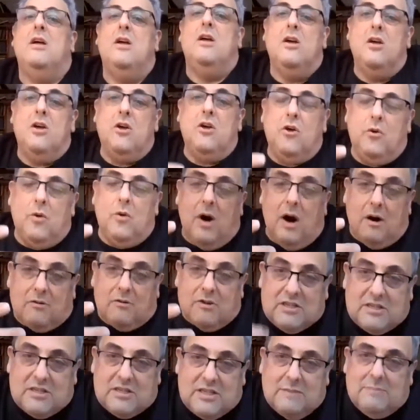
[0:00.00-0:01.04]
who are
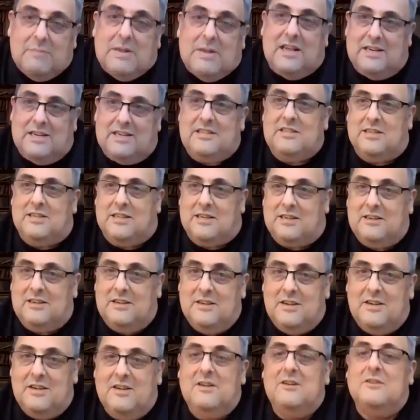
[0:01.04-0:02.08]
assimilating
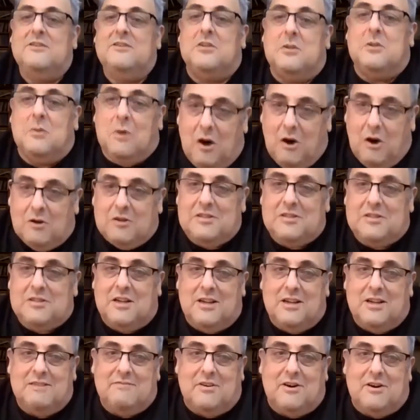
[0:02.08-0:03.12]
to a hostile
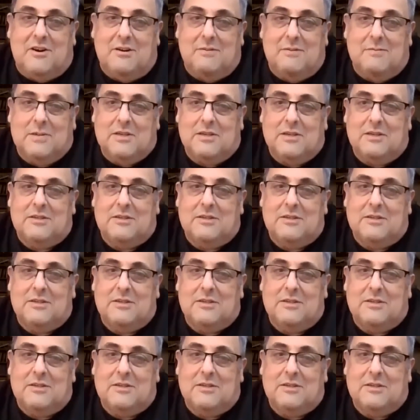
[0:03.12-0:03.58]
environment.